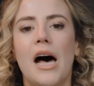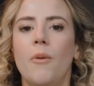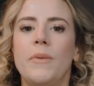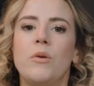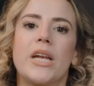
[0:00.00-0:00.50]

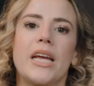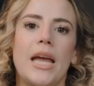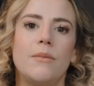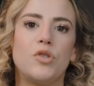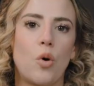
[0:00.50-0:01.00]
help me when it
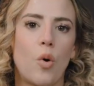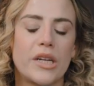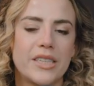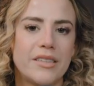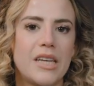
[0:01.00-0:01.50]
came to
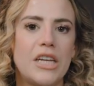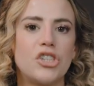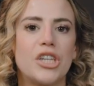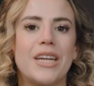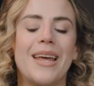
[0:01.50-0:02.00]

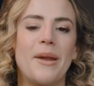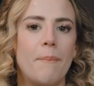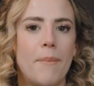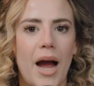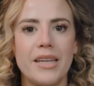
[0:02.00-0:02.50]
organization and
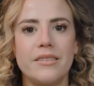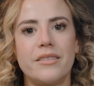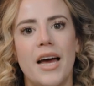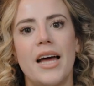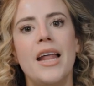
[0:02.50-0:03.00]

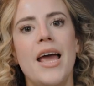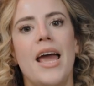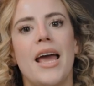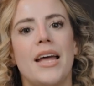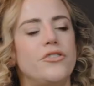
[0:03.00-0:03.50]
mindset,
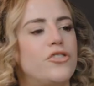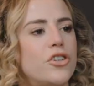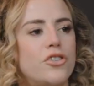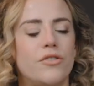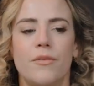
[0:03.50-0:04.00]
and
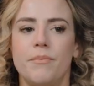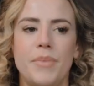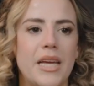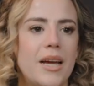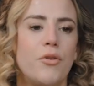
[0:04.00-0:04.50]
just
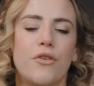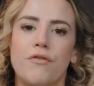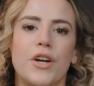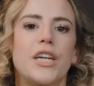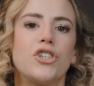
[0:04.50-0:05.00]
being able to
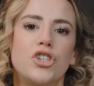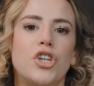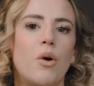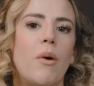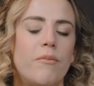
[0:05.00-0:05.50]
freaking
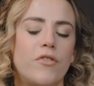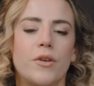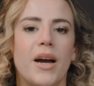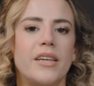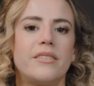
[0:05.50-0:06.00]
show up for
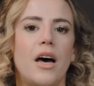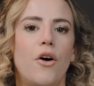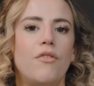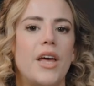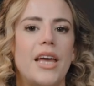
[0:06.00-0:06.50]

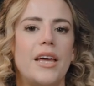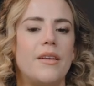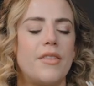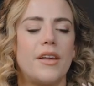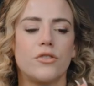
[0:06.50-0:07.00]
myself.
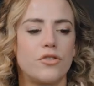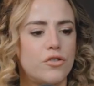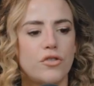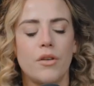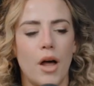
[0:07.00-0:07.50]
It,
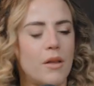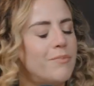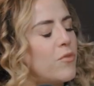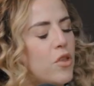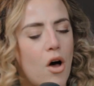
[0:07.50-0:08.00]
there's a
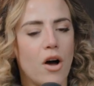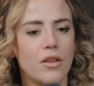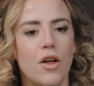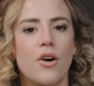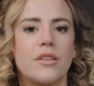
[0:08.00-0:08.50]

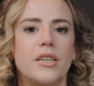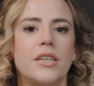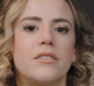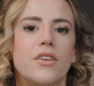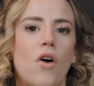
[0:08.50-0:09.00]
long, long
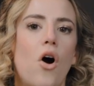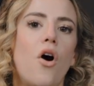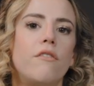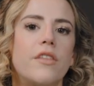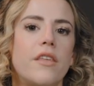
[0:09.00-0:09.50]
list of
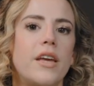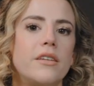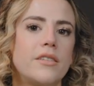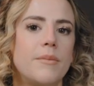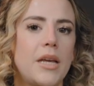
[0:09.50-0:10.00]
all the
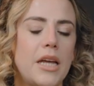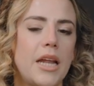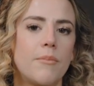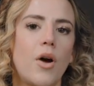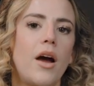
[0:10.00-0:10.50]
things
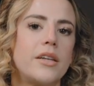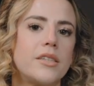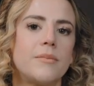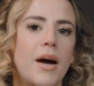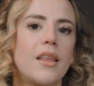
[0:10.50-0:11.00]
competing brought
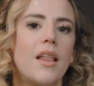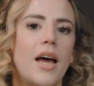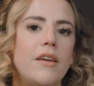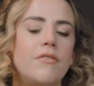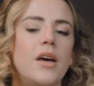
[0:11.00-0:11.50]
into my
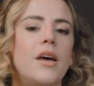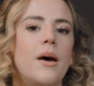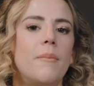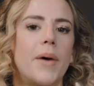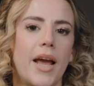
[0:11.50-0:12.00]
life,
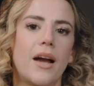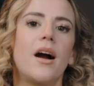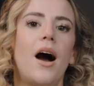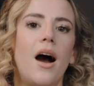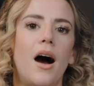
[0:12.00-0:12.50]
but I
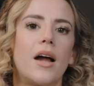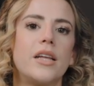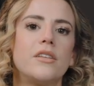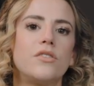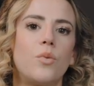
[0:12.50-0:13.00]
got
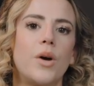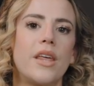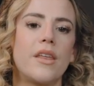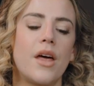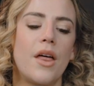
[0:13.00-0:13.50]
honest
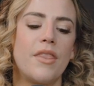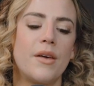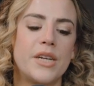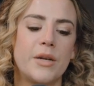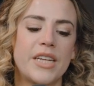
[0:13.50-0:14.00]
with
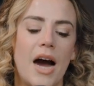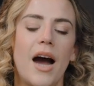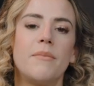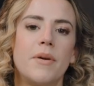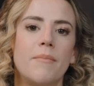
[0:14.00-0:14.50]
the
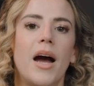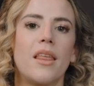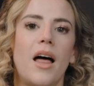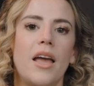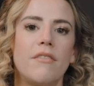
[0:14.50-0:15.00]
time in my
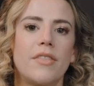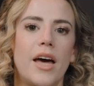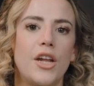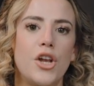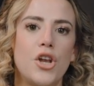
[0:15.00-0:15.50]
life
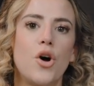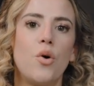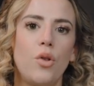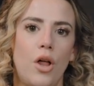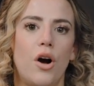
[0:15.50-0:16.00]
that it
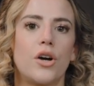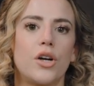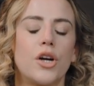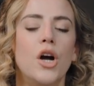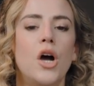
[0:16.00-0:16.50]
no
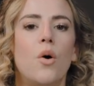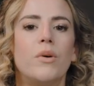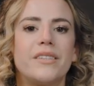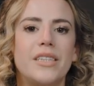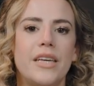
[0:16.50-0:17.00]
longer
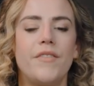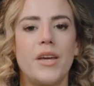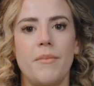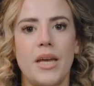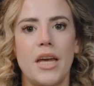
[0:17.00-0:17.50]
was
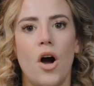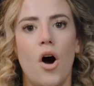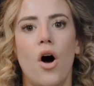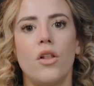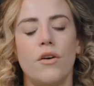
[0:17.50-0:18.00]
giving me
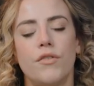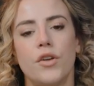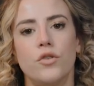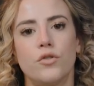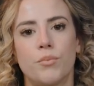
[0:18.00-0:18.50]
all of
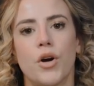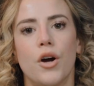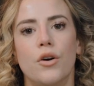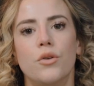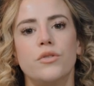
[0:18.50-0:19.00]
those
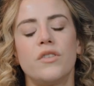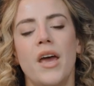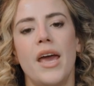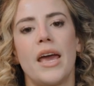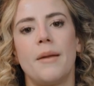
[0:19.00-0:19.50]
pros,
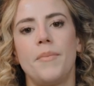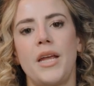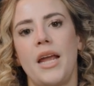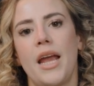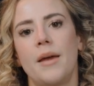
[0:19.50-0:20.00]
and
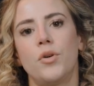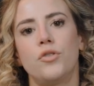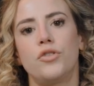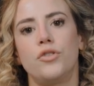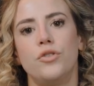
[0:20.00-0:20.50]
being able
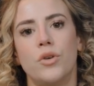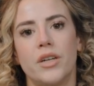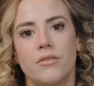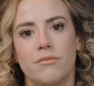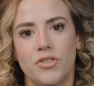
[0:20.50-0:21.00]

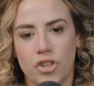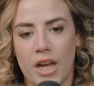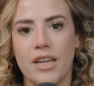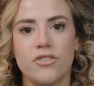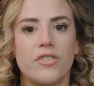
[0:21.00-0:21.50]
to
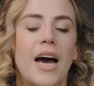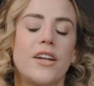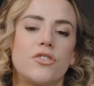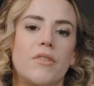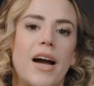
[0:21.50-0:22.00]
change
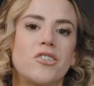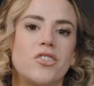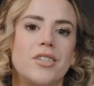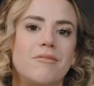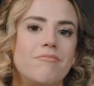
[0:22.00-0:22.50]
that
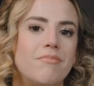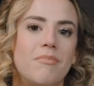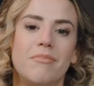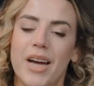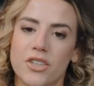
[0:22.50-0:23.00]
direction,
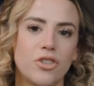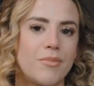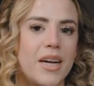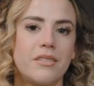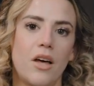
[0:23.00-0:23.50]
measure
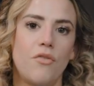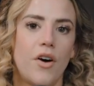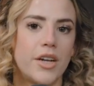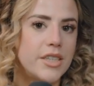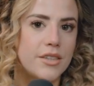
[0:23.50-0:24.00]
myself on a